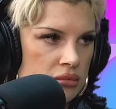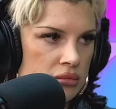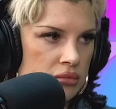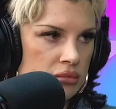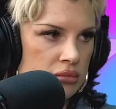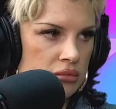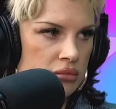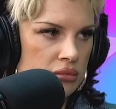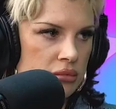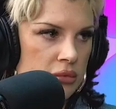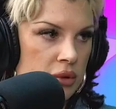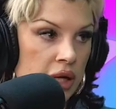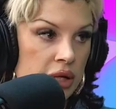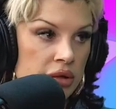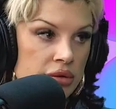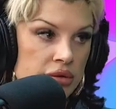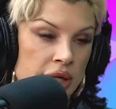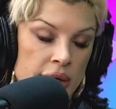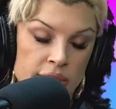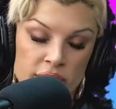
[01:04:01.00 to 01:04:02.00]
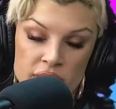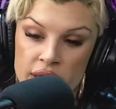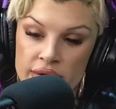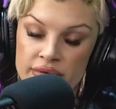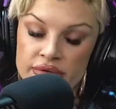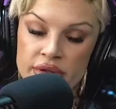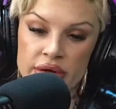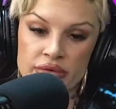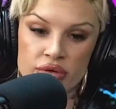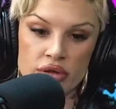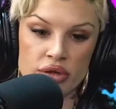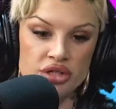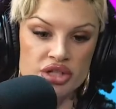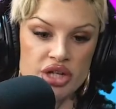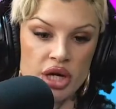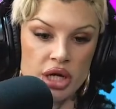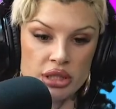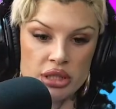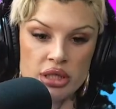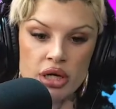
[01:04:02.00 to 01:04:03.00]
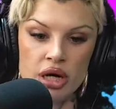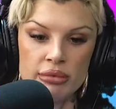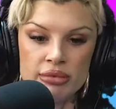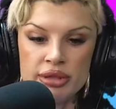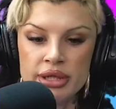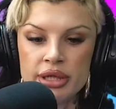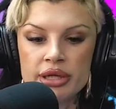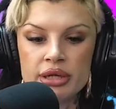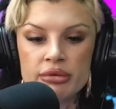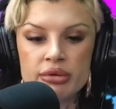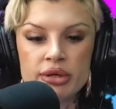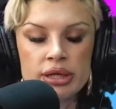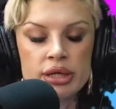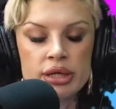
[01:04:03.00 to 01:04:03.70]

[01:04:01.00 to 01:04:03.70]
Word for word: the deal? I don't, I mean, I've never done comedy anywhere